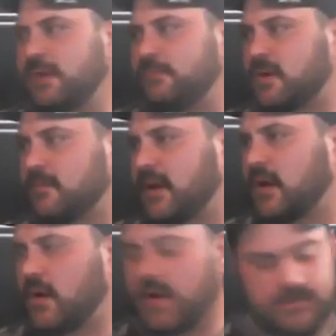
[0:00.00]
burn my
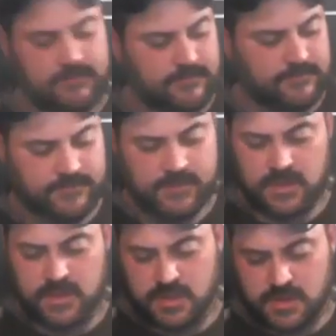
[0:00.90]
cotton
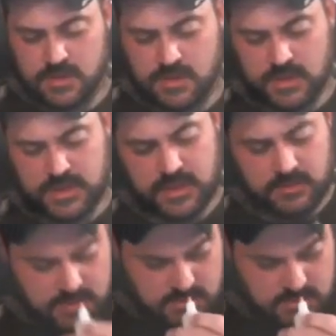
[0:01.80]
on here, but